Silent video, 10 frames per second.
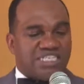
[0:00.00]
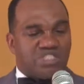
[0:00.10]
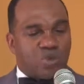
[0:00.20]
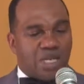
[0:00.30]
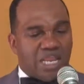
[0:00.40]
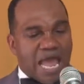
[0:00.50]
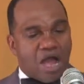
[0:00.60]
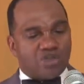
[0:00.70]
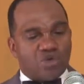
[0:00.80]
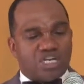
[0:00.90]
to
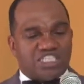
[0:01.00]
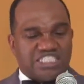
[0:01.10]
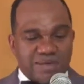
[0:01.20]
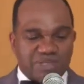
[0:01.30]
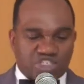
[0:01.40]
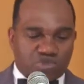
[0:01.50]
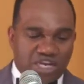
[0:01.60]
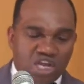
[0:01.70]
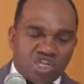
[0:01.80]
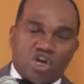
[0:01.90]
allow you to
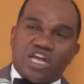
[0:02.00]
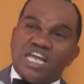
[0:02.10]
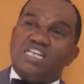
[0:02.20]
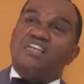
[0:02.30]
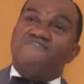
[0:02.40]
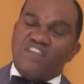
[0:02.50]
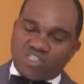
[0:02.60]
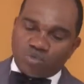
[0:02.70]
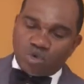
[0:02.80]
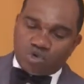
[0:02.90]
demonstrate your
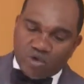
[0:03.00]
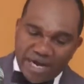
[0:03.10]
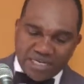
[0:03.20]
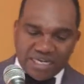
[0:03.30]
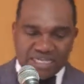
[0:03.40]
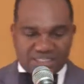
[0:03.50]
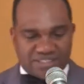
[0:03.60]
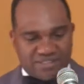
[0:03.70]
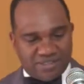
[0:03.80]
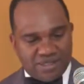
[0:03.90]
individual
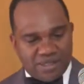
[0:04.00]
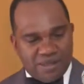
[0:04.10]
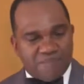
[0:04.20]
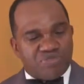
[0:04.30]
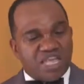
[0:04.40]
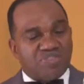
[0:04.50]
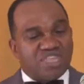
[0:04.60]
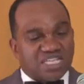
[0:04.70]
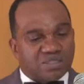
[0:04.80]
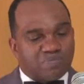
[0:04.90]
greatness. Then
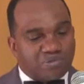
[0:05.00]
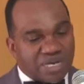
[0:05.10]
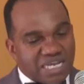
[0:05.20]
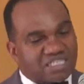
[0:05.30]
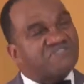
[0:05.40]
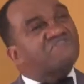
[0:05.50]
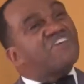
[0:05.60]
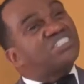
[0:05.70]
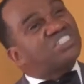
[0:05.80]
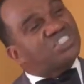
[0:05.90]
this breeds
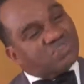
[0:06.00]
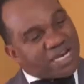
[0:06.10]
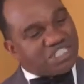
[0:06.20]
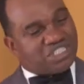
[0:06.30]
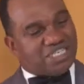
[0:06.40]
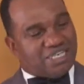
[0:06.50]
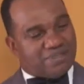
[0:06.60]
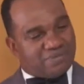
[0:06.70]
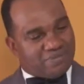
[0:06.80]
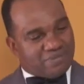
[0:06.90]
frustration.
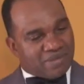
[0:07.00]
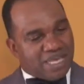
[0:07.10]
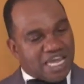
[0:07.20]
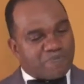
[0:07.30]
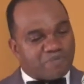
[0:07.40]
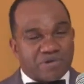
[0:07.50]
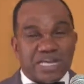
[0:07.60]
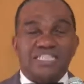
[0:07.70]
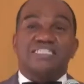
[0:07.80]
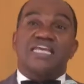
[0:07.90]
It
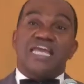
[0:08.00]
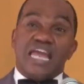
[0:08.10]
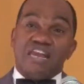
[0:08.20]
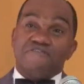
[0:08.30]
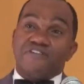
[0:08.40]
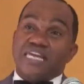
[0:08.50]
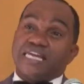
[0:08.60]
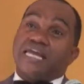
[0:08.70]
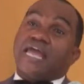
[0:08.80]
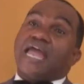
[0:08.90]
breeds
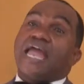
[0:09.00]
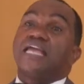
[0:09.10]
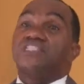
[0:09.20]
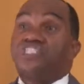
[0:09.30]
envy and